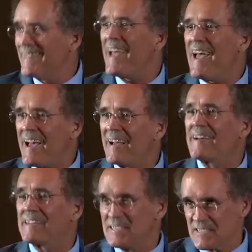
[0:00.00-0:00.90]
Yeah,
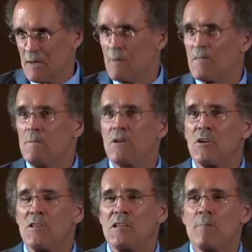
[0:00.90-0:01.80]
some of them you
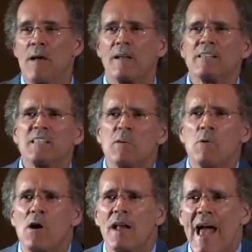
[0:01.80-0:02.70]
could get back. Let's say
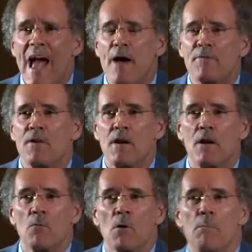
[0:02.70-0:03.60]
we got half.
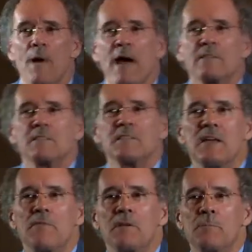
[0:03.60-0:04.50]
We're back to
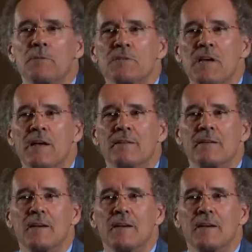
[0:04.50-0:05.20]
70%.